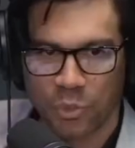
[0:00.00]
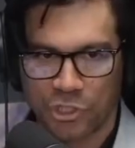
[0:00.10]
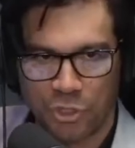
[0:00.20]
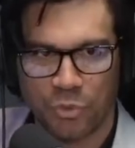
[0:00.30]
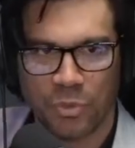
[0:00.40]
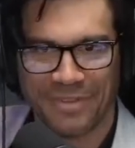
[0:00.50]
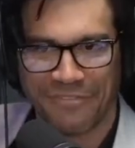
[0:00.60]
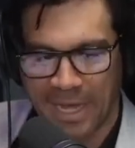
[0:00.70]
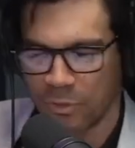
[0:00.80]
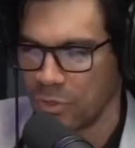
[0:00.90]
what you
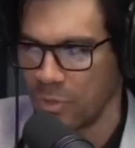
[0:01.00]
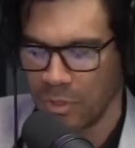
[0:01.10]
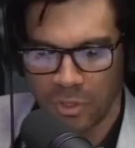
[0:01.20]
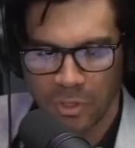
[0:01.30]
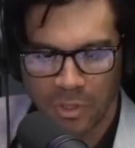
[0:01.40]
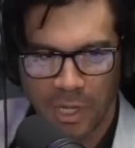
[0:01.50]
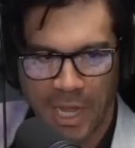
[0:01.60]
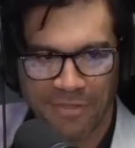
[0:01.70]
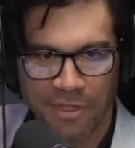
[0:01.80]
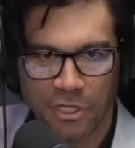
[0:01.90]
value,
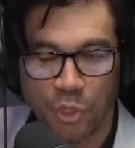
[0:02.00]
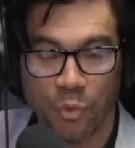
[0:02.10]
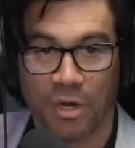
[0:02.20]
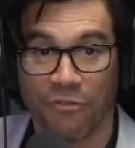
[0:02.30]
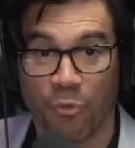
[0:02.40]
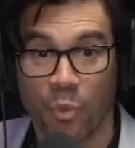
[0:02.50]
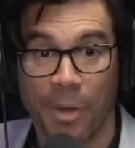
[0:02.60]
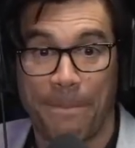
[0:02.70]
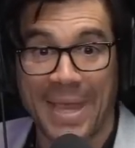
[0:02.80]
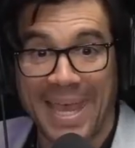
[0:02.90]
and then you want to
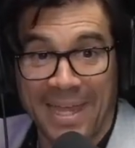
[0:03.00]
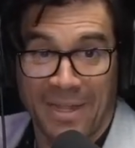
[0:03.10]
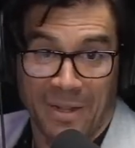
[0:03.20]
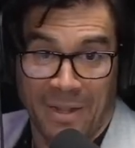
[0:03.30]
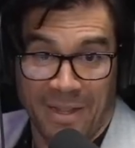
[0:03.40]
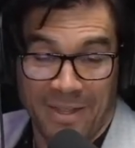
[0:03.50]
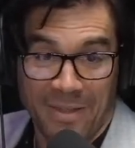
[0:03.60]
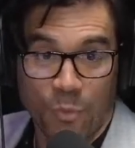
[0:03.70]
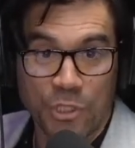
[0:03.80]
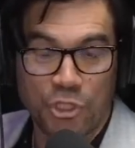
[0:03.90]
repel
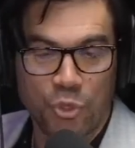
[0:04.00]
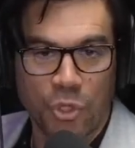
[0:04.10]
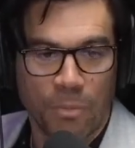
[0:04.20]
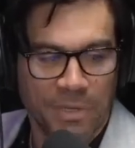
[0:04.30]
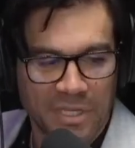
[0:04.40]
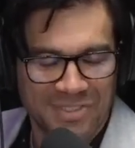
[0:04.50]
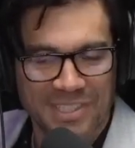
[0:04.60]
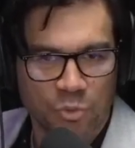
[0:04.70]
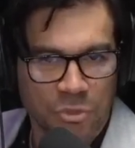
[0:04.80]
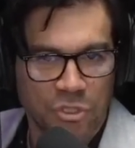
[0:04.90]
what you don't, because
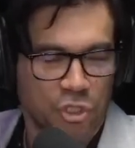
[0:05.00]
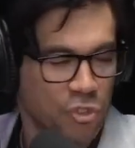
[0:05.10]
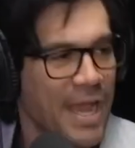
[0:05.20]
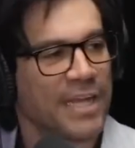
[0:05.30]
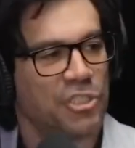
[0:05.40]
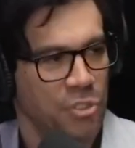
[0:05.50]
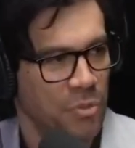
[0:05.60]
this will distract you.